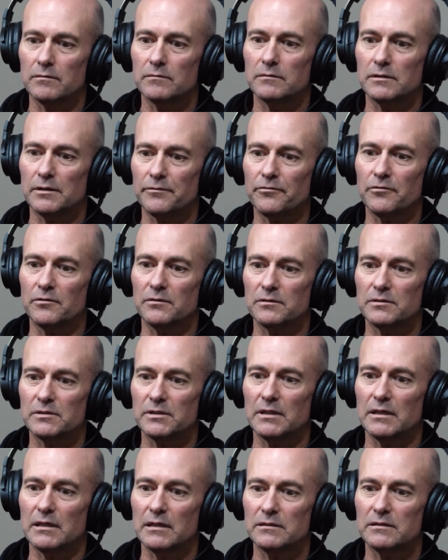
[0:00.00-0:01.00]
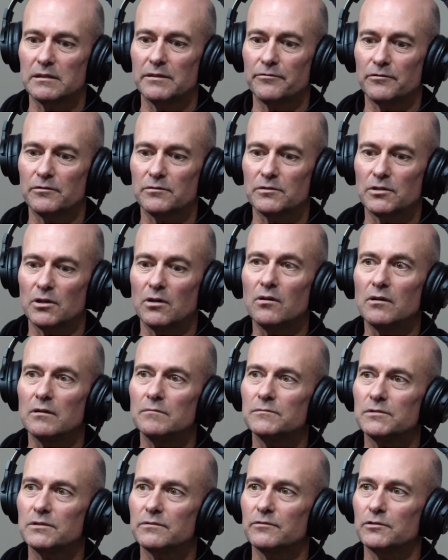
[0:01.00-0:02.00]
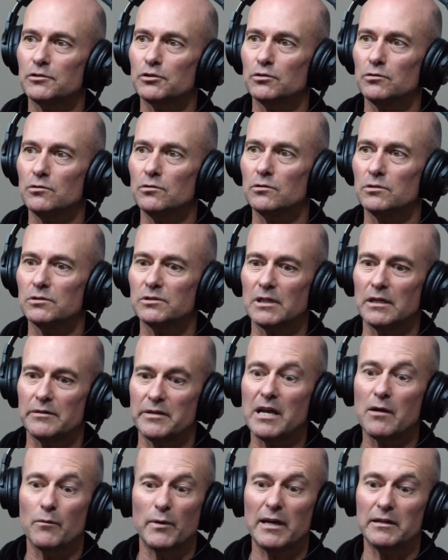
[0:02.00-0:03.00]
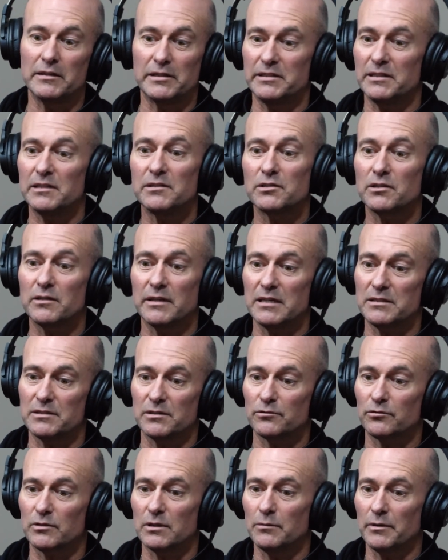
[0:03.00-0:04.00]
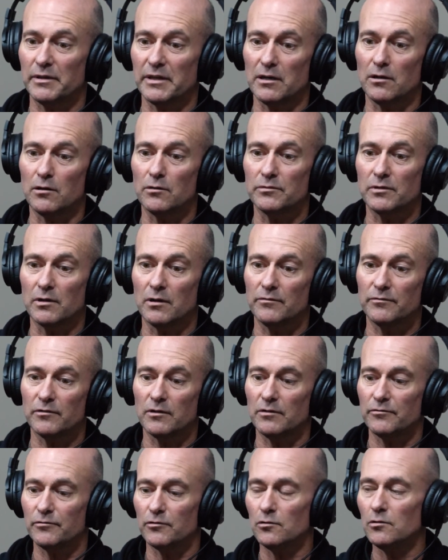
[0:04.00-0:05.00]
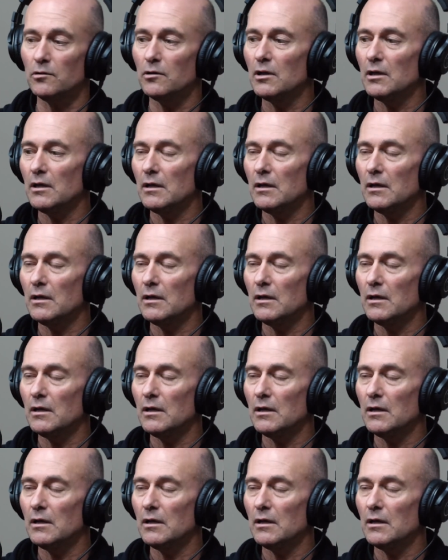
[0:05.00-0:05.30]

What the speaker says: different times for sure. So we only did 2003 with that old 954.